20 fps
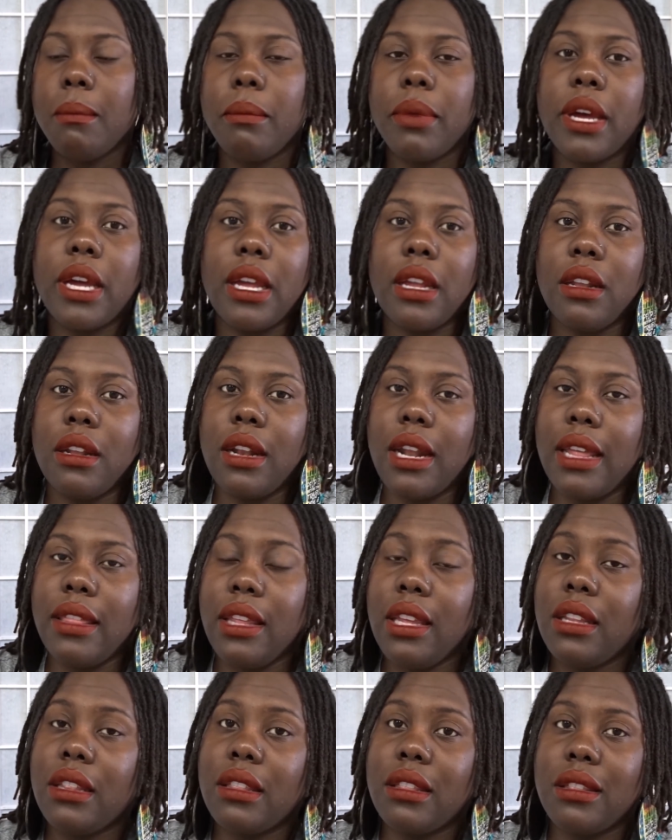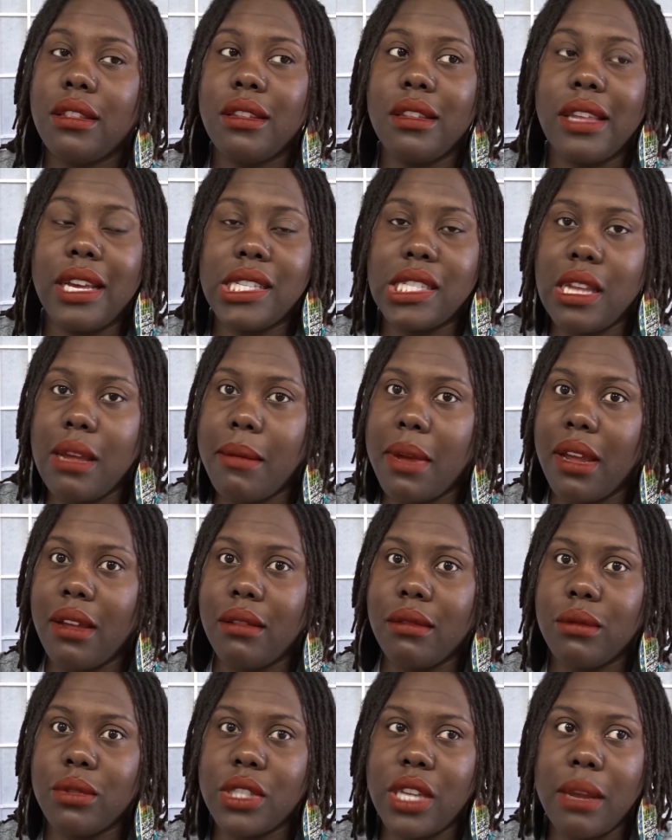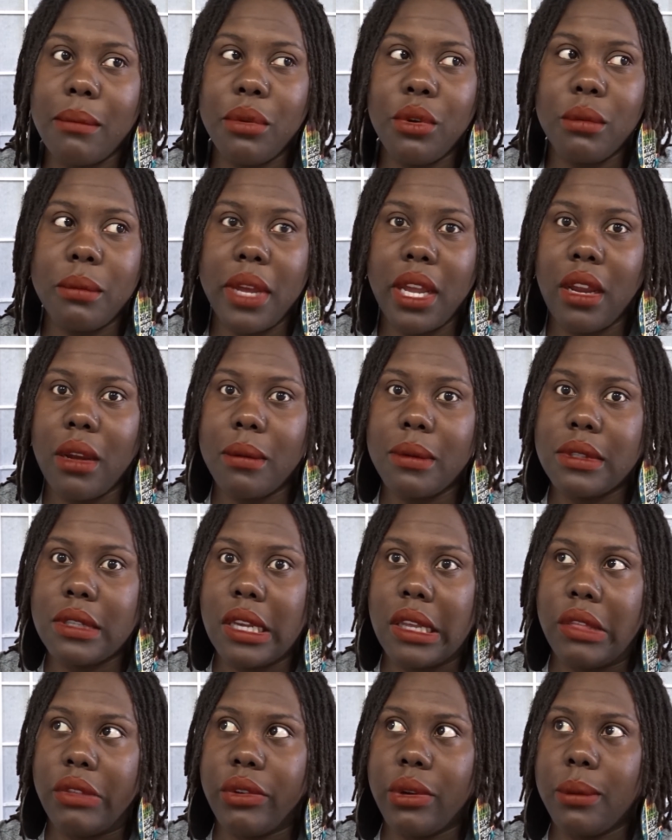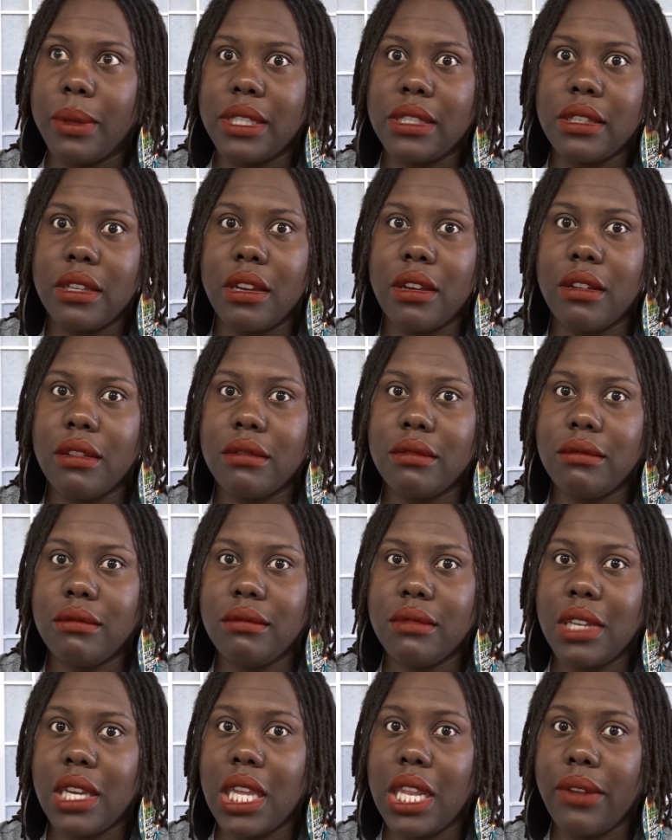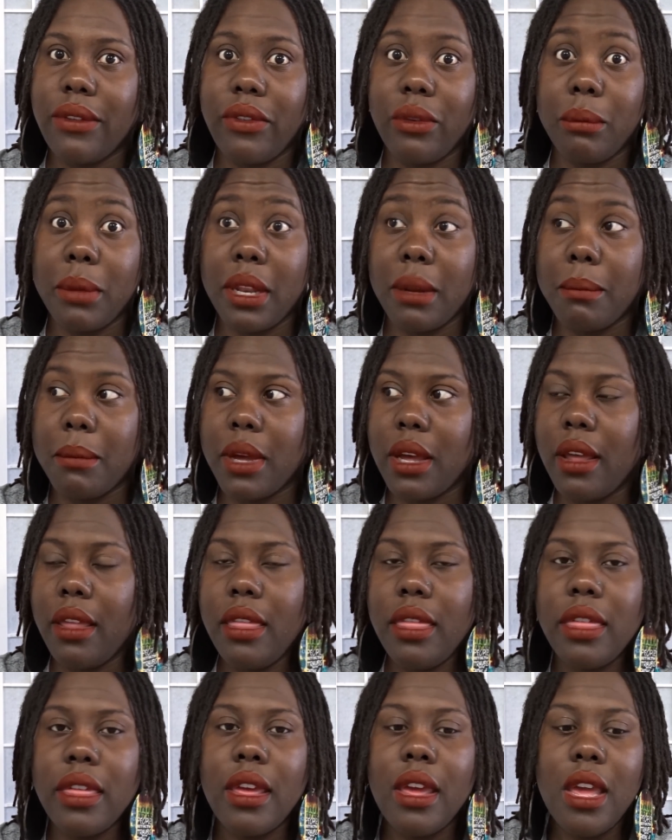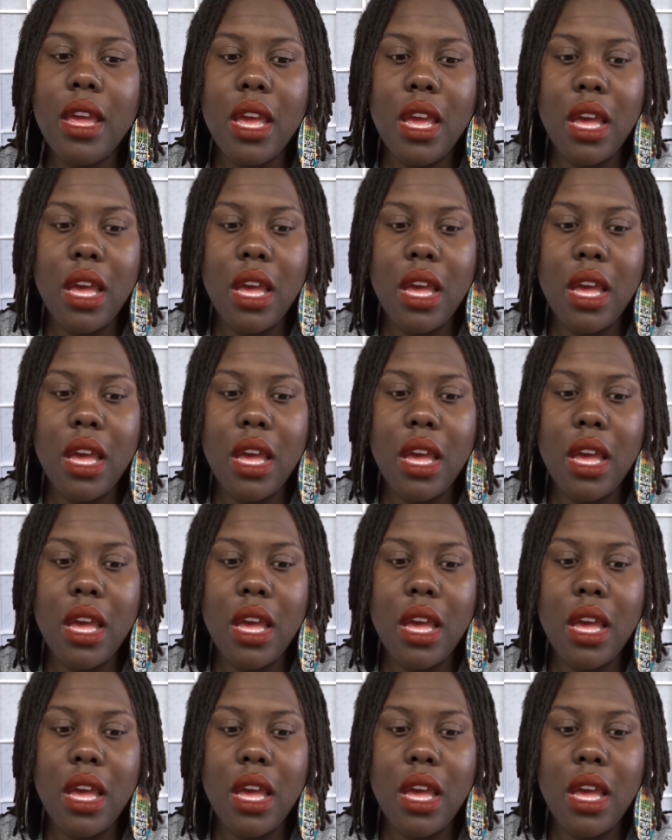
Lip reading: but I think the last time I shampooed my hair was like 3 weeks ago. Could have even been a month.